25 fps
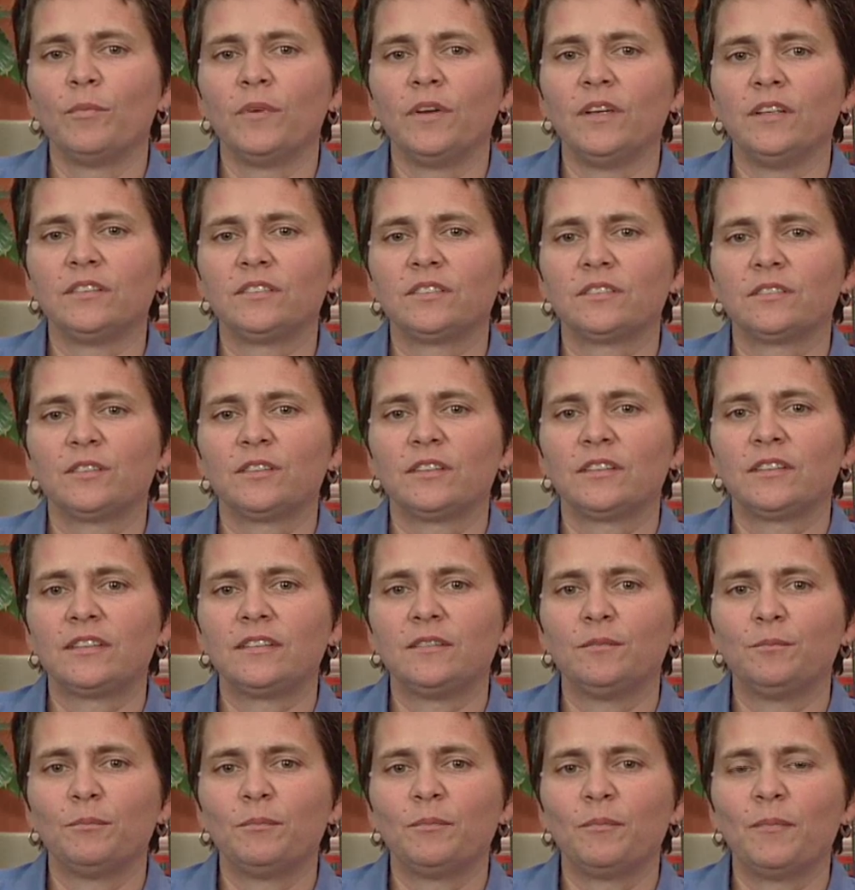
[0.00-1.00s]
It's
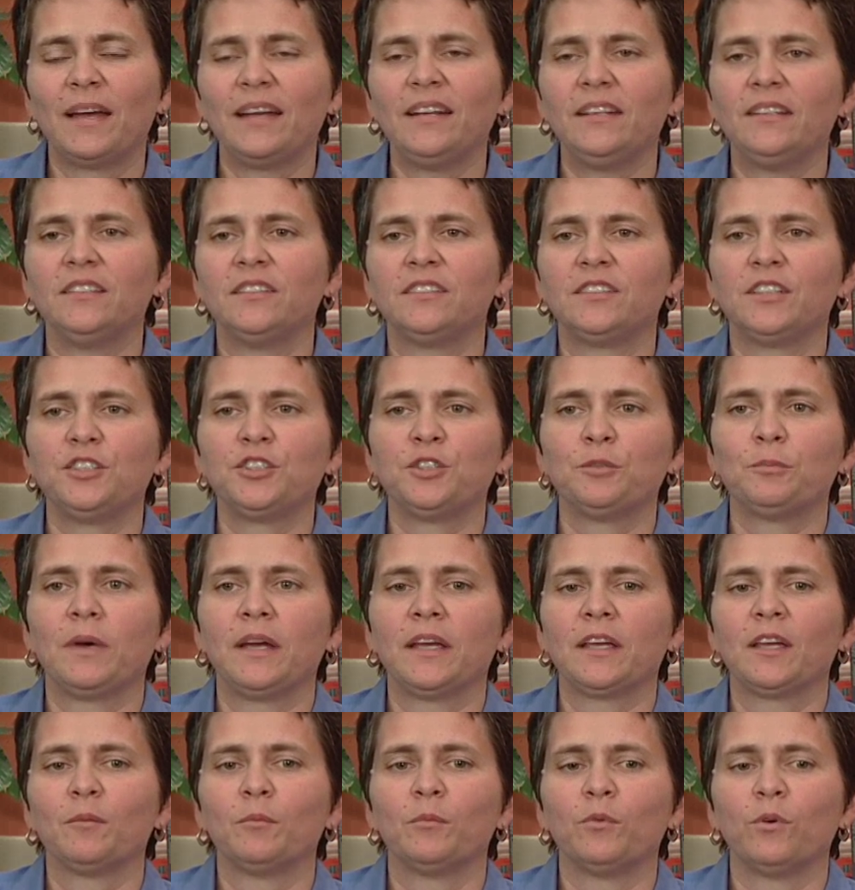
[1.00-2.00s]
made decision
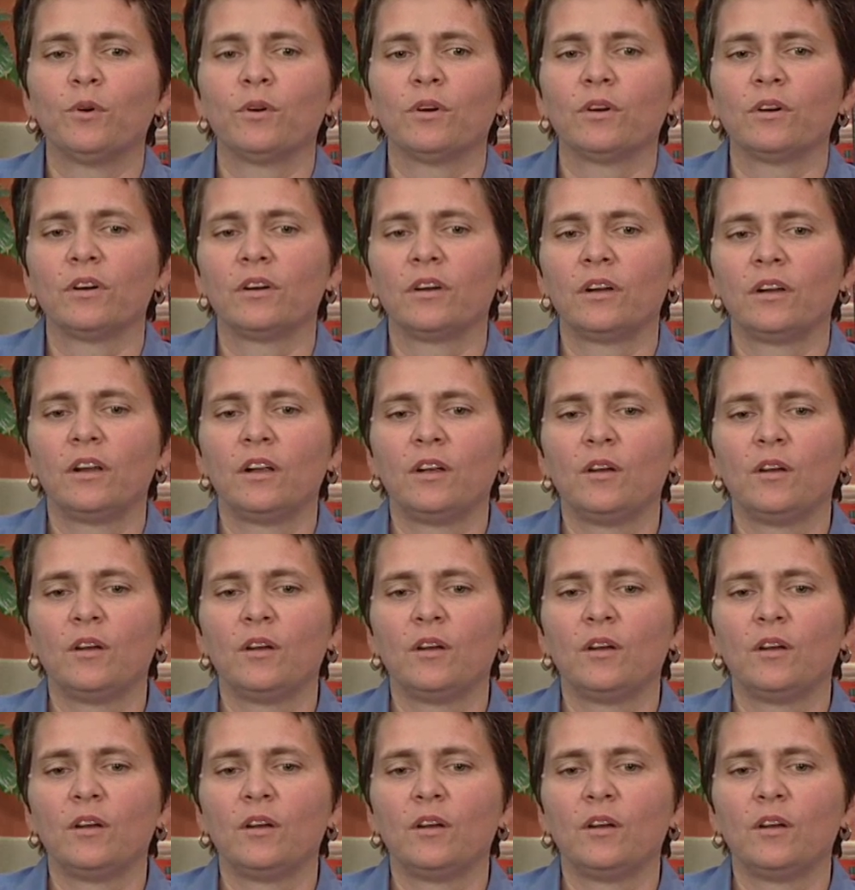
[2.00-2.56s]
making more